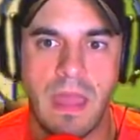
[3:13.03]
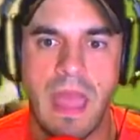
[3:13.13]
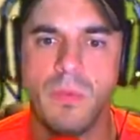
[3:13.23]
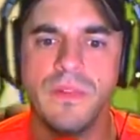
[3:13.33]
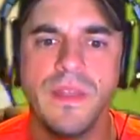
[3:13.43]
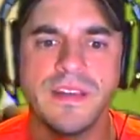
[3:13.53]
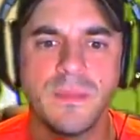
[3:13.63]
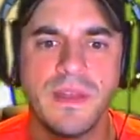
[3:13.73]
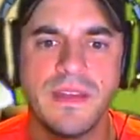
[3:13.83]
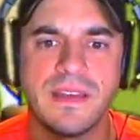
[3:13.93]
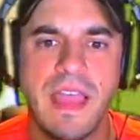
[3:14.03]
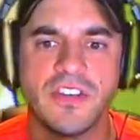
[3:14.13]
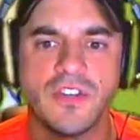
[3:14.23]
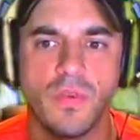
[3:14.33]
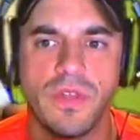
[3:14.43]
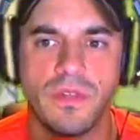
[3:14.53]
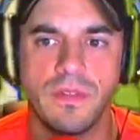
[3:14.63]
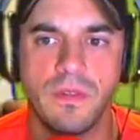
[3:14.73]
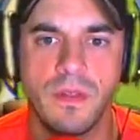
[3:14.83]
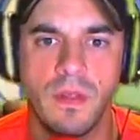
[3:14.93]
I would like some indication where the
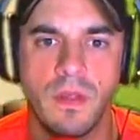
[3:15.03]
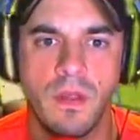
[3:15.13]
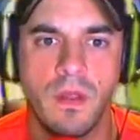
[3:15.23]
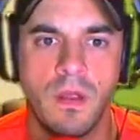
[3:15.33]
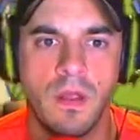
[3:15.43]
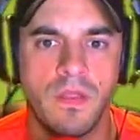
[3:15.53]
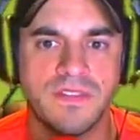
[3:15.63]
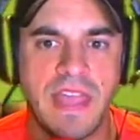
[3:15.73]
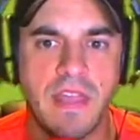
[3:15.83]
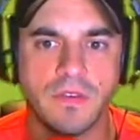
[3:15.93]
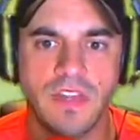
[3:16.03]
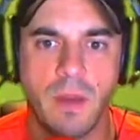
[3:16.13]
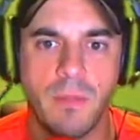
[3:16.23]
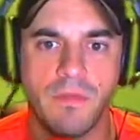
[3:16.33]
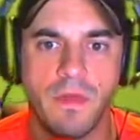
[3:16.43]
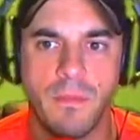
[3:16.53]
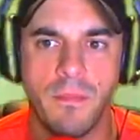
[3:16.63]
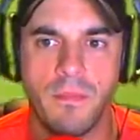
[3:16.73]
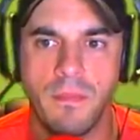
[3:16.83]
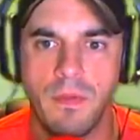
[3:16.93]
the tail's coming from.
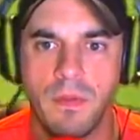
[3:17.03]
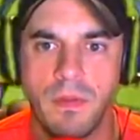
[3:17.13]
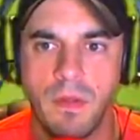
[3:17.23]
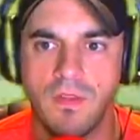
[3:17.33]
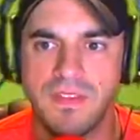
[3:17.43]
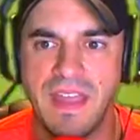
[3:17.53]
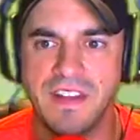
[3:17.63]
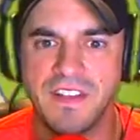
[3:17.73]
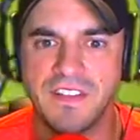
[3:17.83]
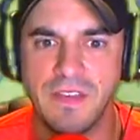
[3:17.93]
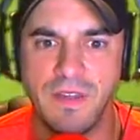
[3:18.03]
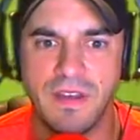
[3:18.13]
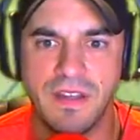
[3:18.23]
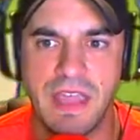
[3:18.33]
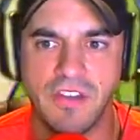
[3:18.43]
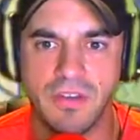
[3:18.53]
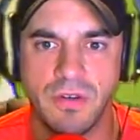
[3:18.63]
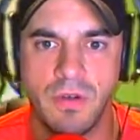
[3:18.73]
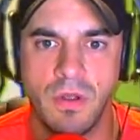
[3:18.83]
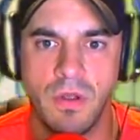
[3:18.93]
Oh, Danny does give you indication.
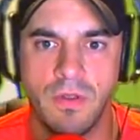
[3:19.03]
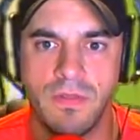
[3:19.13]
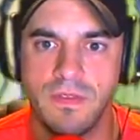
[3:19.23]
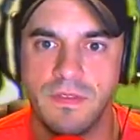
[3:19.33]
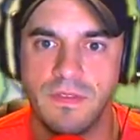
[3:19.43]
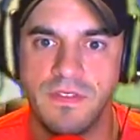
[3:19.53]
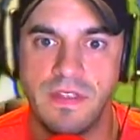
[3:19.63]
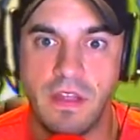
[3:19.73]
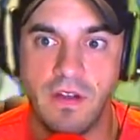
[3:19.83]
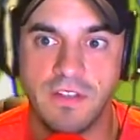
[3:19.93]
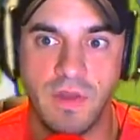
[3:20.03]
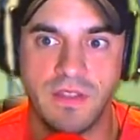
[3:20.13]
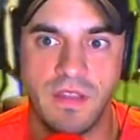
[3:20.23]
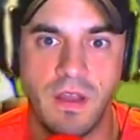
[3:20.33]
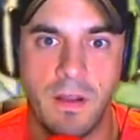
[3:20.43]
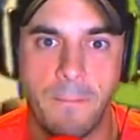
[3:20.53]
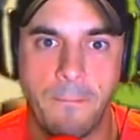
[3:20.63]
See, there it is right there.